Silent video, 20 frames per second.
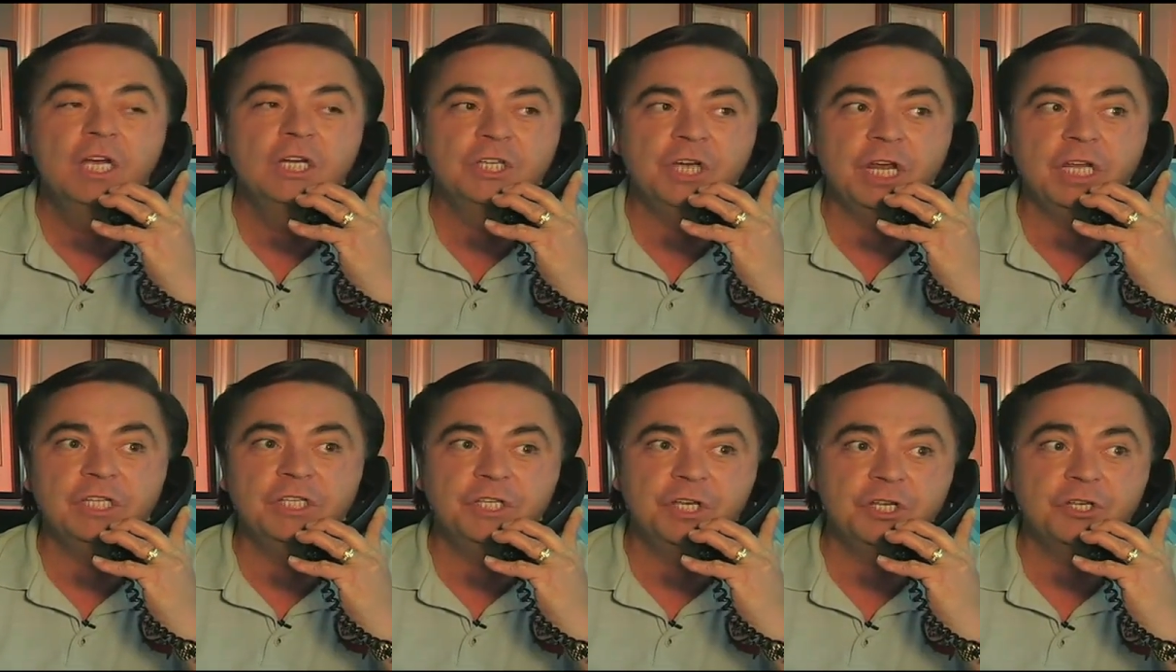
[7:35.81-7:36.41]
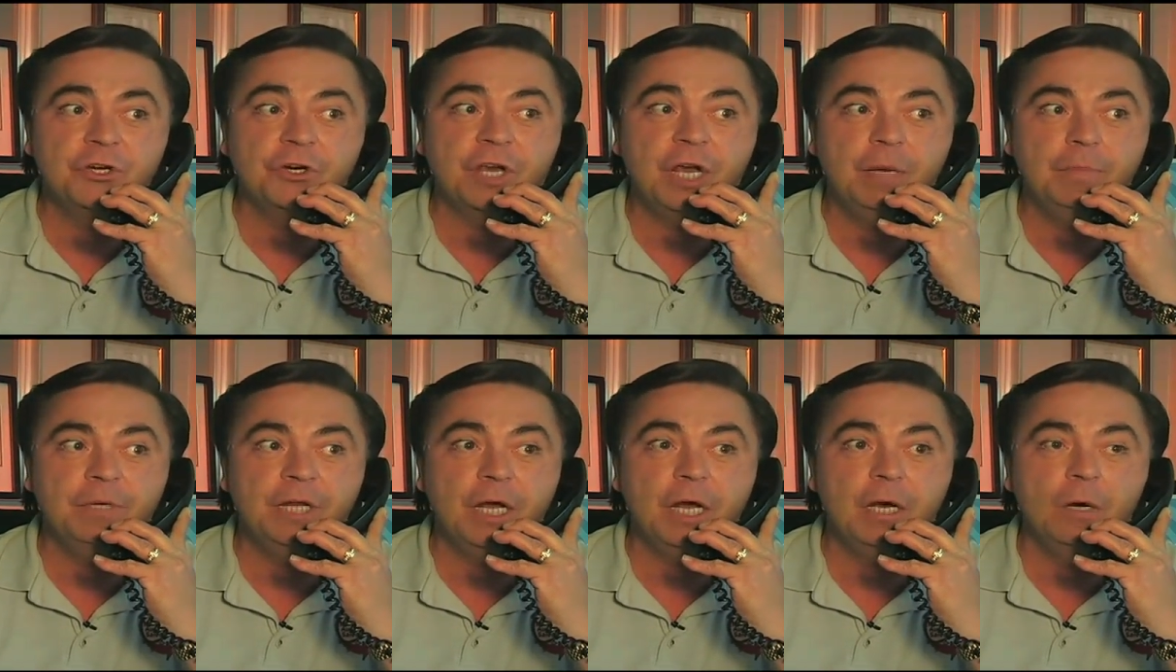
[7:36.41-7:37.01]
Jane's sister
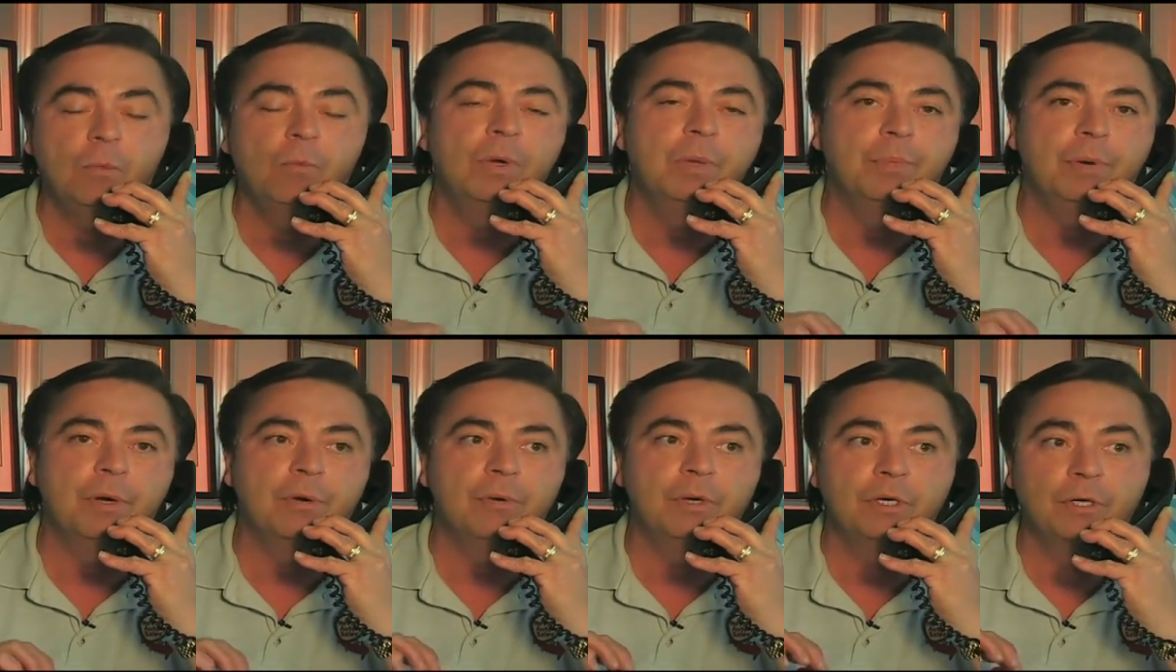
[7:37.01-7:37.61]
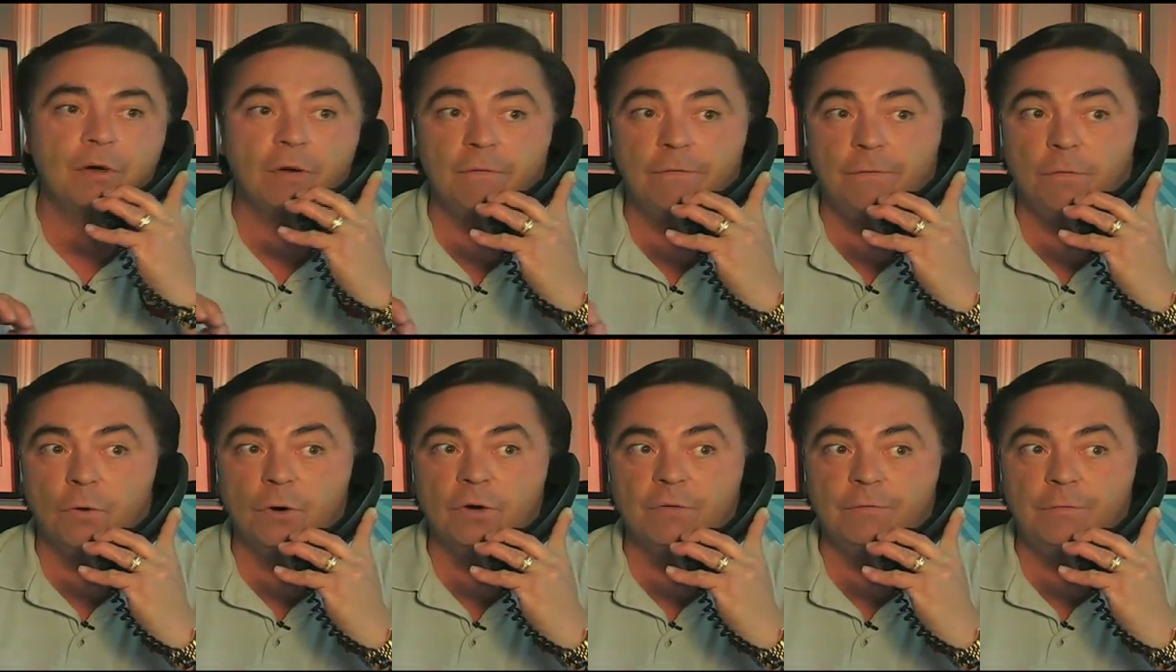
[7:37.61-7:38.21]
came down, we put her into a
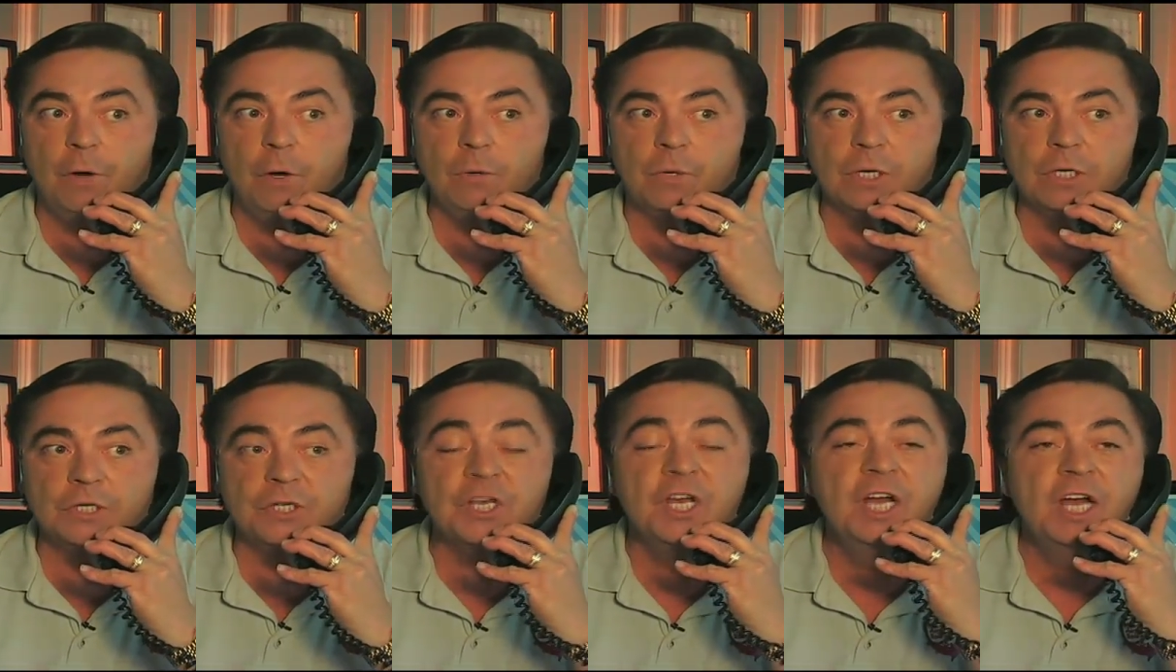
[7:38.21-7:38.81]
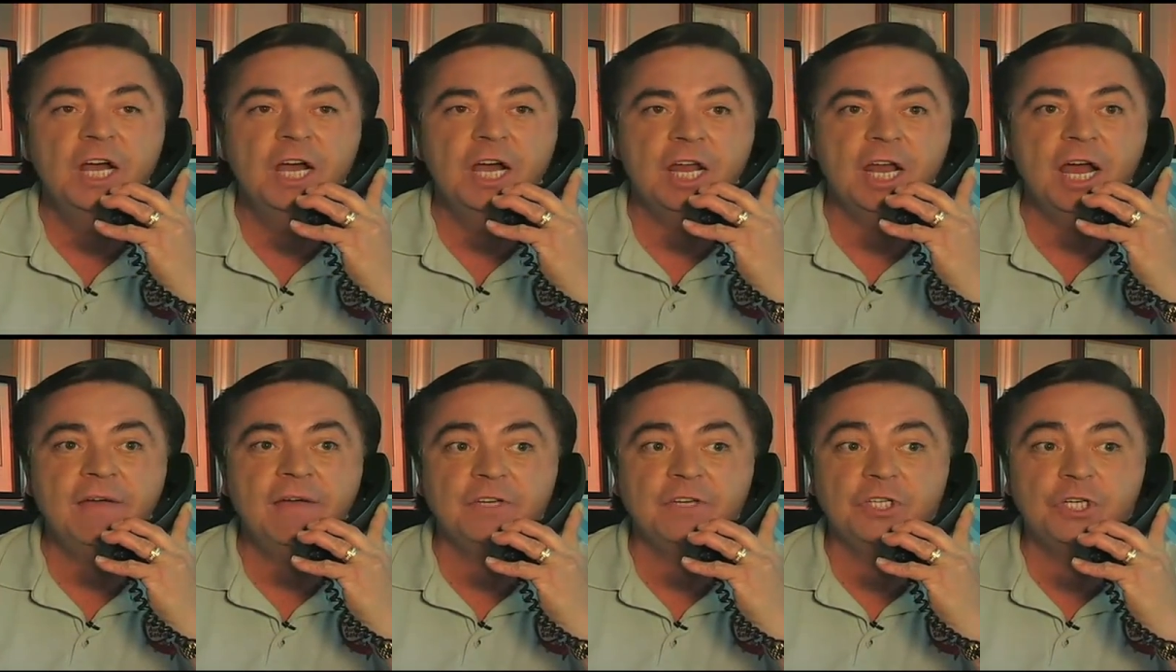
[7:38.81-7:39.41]
Ford Focus, and
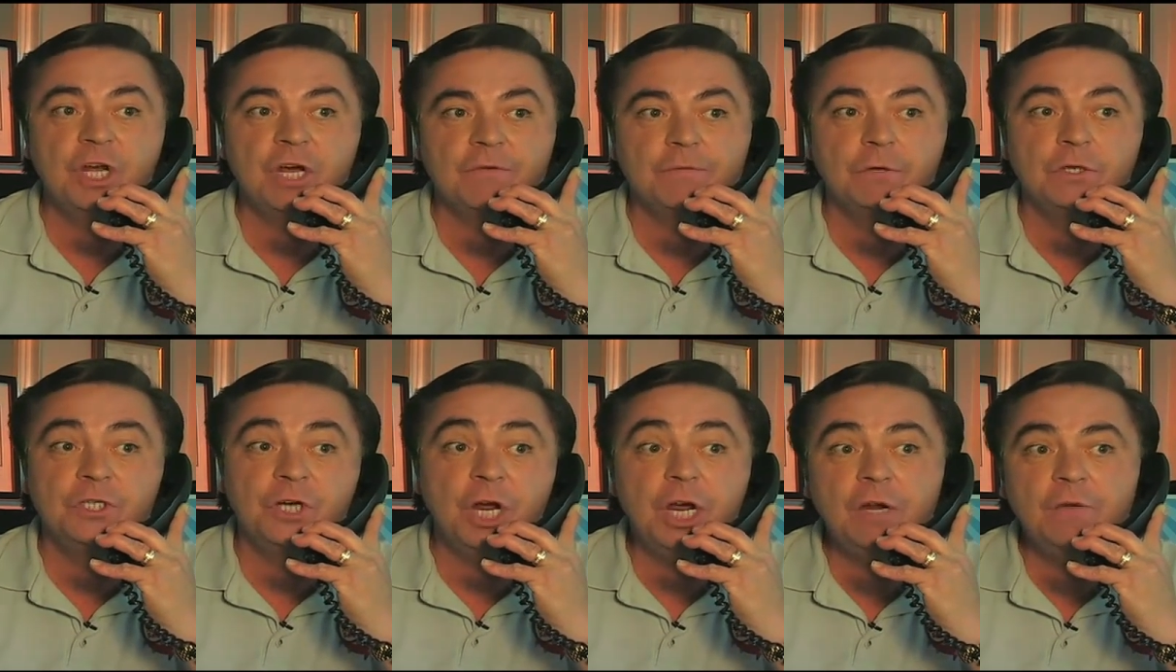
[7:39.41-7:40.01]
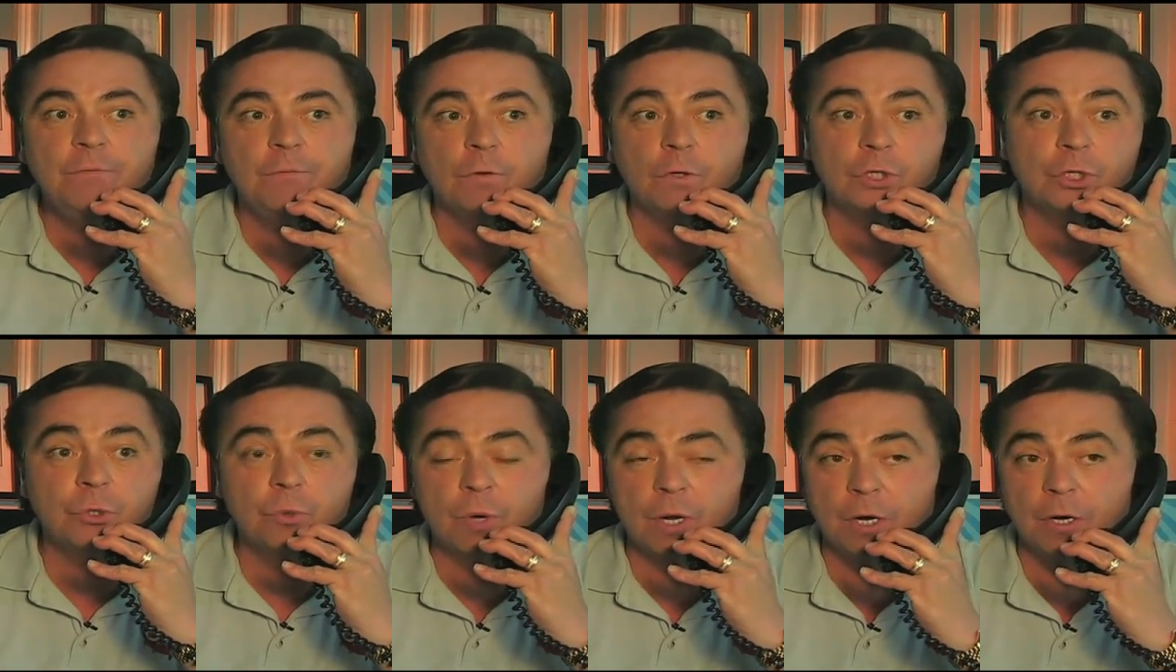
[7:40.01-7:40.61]
I have a check for Jane for
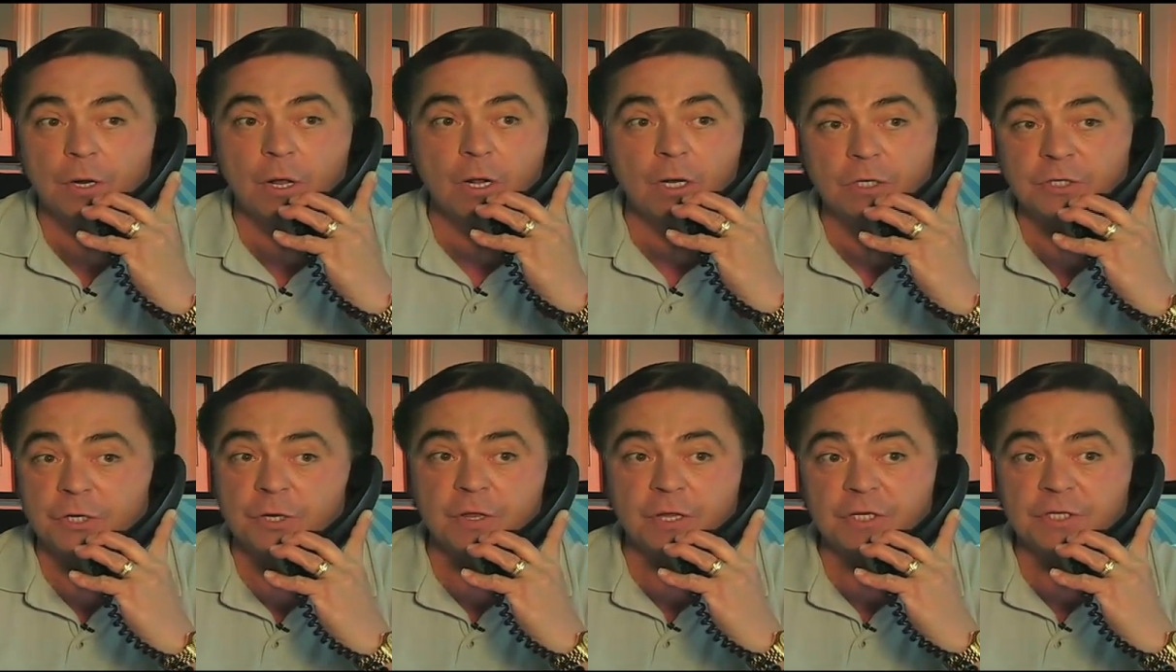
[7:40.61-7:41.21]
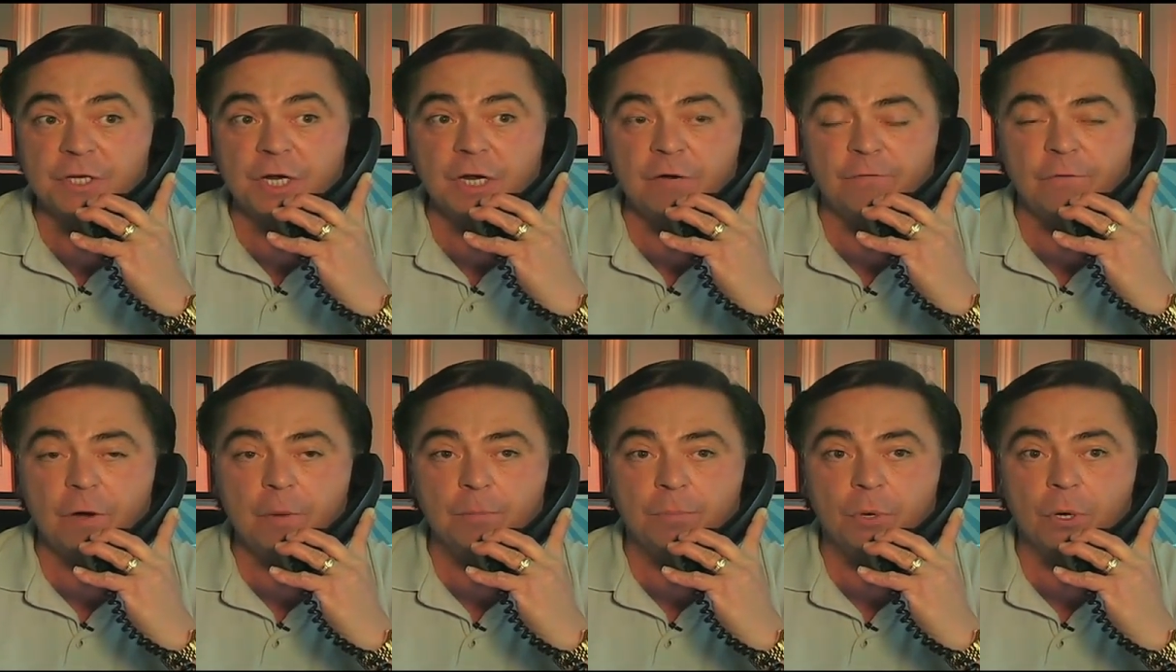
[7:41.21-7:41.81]
$200 on the
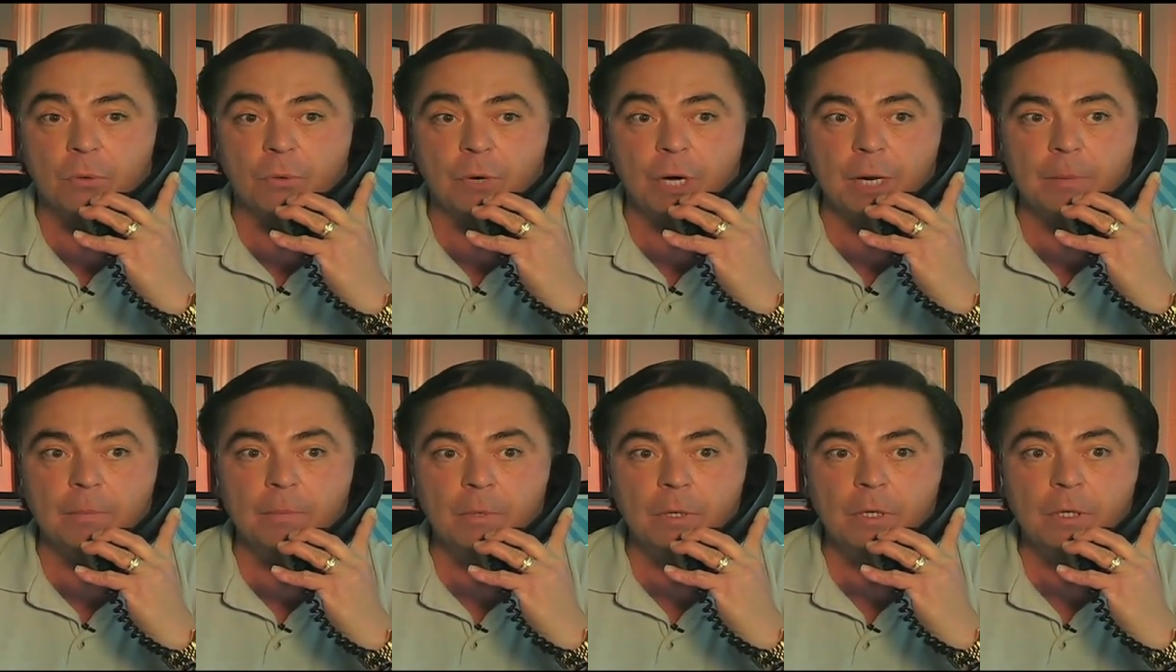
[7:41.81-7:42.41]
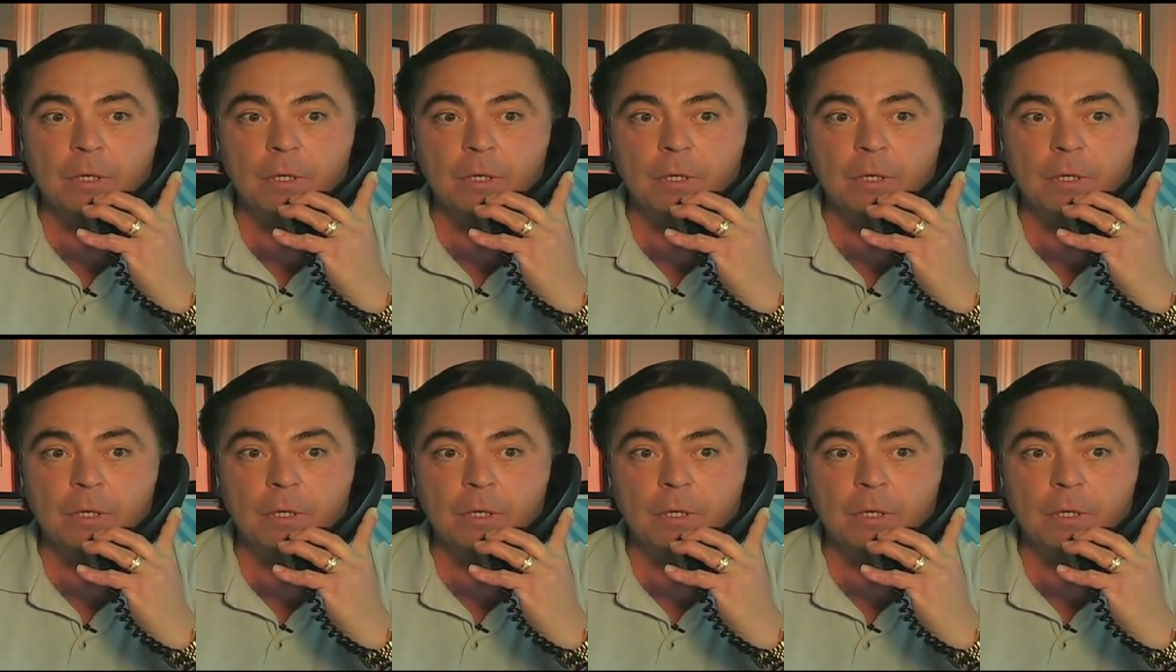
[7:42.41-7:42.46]
send-a-friend program.